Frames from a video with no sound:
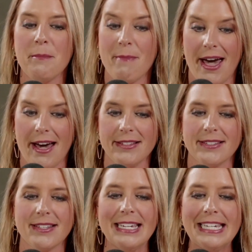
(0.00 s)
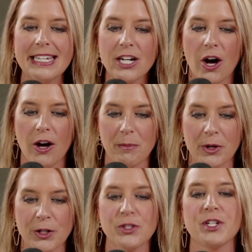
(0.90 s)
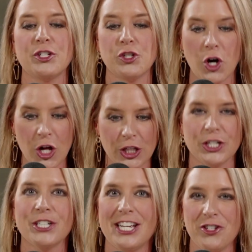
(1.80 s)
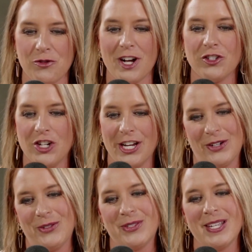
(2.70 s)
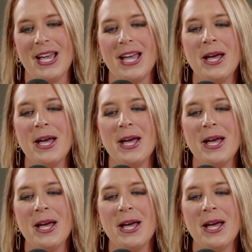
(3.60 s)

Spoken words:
mass, e-commerce, dollar, and drug channels.